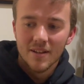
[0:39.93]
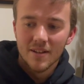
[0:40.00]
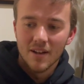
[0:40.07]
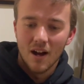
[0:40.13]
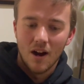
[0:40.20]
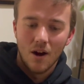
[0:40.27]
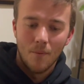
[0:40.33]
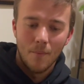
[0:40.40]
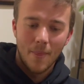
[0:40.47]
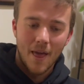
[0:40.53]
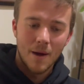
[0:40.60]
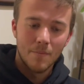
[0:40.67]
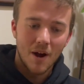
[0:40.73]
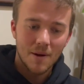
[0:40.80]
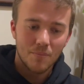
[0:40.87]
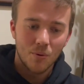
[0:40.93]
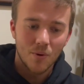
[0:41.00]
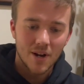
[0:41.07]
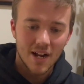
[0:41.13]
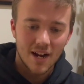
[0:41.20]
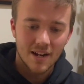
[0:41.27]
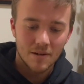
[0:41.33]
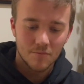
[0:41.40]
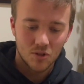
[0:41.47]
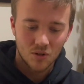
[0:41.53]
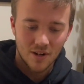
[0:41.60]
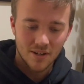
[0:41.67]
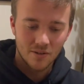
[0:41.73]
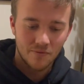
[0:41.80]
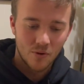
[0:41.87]
At my point, I am
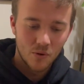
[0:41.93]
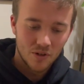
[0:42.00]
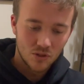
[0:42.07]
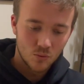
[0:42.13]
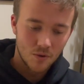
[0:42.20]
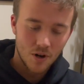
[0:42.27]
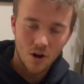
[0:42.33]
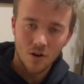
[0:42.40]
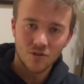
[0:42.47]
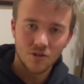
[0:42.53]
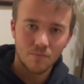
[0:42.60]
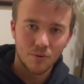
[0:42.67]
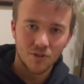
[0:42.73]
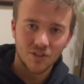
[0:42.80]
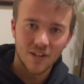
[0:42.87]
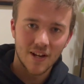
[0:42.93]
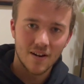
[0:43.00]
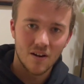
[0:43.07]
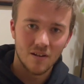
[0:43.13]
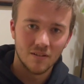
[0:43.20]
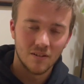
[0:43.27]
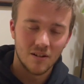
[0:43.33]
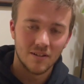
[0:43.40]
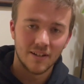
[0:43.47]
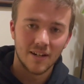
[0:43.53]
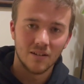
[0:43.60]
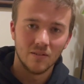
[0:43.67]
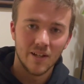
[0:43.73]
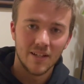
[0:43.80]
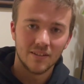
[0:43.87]
trying to focus 100% on lawn
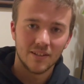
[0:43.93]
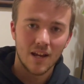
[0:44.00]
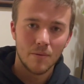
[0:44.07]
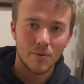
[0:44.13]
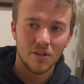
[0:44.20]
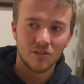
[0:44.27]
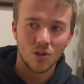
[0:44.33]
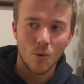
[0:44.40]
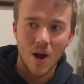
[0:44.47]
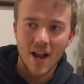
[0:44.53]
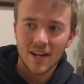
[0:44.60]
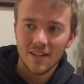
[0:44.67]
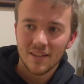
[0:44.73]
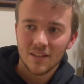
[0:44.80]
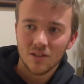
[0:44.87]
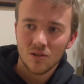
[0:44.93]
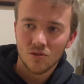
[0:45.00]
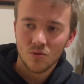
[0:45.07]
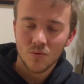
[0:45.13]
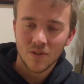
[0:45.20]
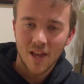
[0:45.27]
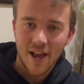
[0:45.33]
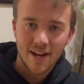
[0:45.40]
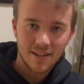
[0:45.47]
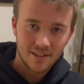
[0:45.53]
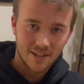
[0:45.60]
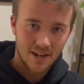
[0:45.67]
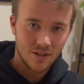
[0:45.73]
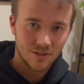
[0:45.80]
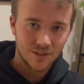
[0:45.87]
care landscaping. So anything to do with
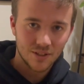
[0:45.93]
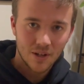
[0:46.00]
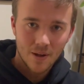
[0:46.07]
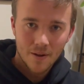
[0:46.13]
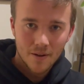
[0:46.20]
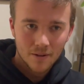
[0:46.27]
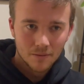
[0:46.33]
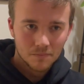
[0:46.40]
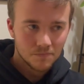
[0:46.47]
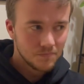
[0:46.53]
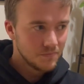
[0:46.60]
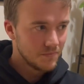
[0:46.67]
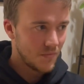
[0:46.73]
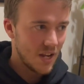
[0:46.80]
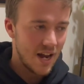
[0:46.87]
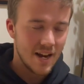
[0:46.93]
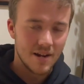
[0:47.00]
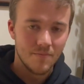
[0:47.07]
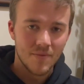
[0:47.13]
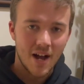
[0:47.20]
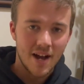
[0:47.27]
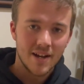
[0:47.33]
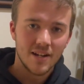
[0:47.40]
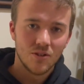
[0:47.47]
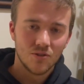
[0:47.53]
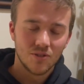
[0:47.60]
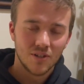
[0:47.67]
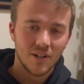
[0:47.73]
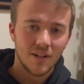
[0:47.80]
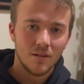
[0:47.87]
anything else, I am not
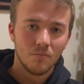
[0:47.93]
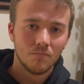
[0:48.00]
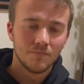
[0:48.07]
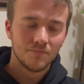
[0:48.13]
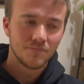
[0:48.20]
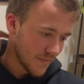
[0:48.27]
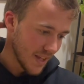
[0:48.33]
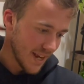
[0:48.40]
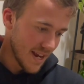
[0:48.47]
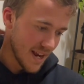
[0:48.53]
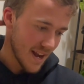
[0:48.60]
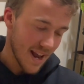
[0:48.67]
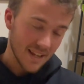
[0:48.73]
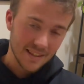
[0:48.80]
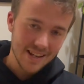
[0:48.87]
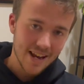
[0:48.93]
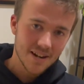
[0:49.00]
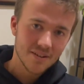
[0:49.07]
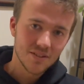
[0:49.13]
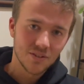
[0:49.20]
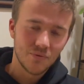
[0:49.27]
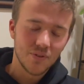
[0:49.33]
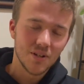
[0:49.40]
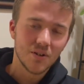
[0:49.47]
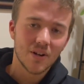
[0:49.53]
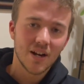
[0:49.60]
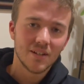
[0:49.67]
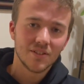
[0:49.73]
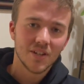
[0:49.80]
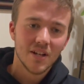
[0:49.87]
interested in. And at the end of this video,
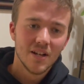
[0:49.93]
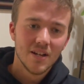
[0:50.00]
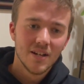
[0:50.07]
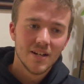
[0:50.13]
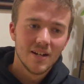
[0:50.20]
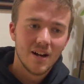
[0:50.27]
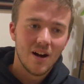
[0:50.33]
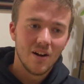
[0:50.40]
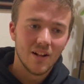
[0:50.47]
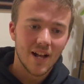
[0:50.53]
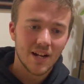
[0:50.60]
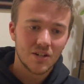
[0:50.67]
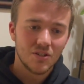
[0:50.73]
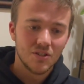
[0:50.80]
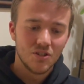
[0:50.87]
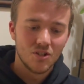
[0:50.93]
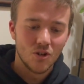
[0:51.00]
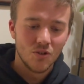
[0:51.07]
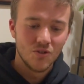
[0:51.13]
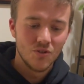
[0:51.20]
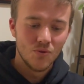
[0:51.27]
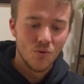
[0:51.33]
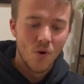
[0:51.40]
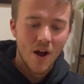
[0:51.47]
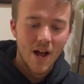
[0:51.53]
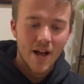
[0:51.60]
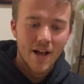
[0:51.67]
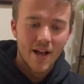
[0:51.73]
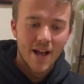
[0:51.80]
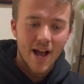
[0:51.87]
guys, I'll actually show you
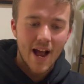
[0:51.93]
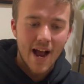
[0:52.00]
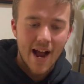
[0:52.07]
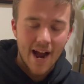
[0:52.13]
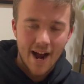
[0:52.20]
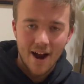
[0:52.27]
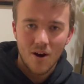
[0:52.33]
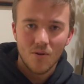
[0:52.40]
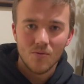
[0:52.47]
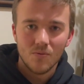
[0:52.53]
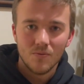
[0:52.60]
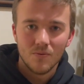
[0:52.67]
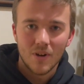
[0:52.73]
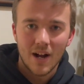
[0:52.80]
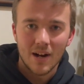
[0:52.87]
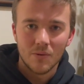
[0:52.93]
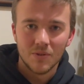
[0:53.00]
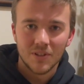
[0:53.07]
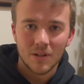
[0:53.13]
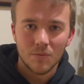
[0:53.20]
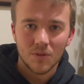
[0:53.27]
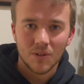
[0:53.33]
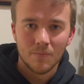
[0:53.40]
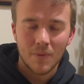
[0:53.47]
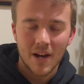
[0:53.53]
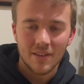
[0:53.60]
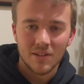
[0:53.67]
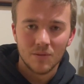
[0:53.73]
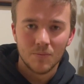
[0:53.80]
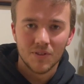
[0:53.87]
how I was able to buy
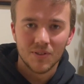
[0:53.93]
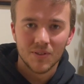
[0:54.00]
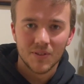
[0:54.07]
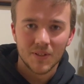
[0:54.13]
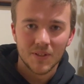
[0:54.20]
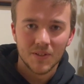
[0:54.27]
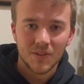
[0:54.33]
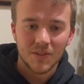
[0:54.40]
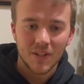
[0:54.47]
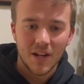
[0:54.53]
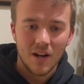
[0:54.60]
these businesses,